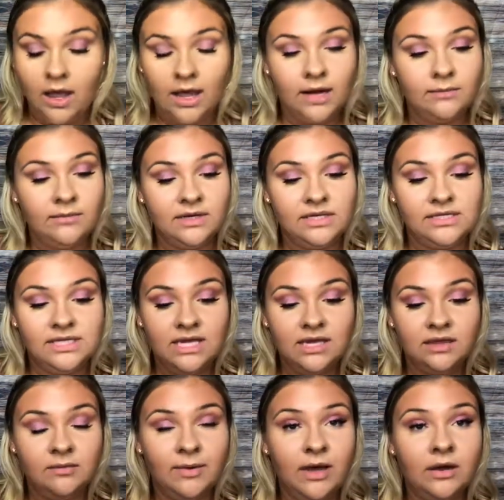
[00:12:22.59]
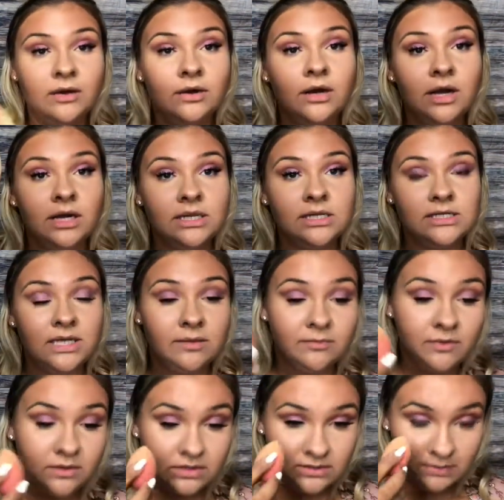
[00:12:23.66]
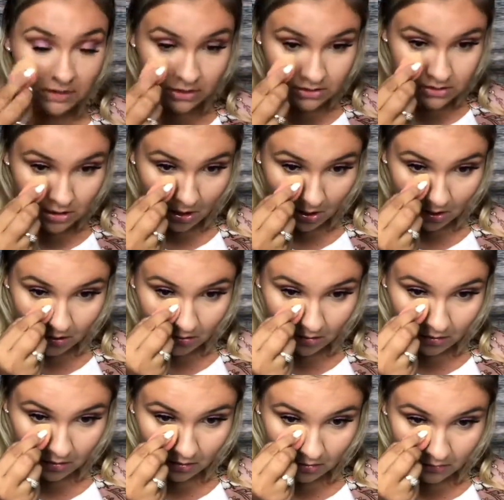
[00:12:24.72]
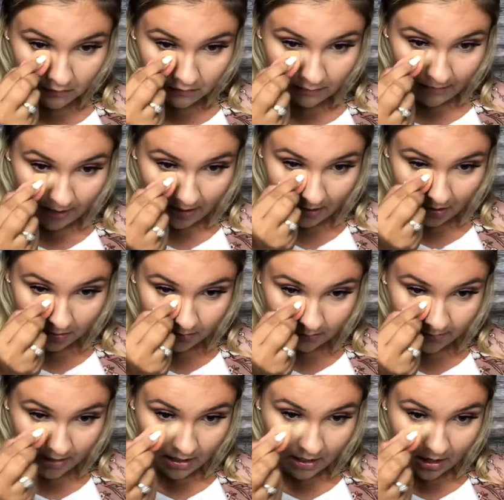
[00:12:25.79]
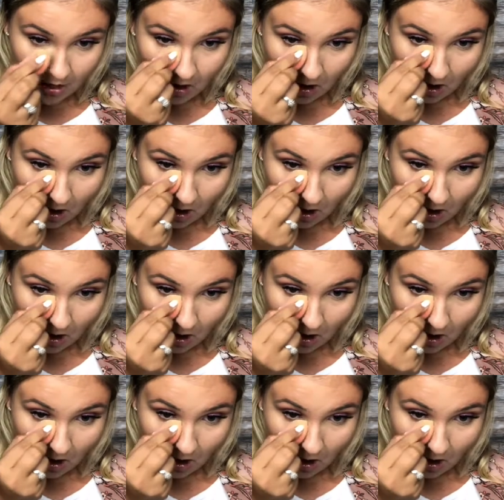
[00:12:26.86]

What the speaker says: And I'm gonna take the powder on a damp beauty sponge and just pat it under my eye.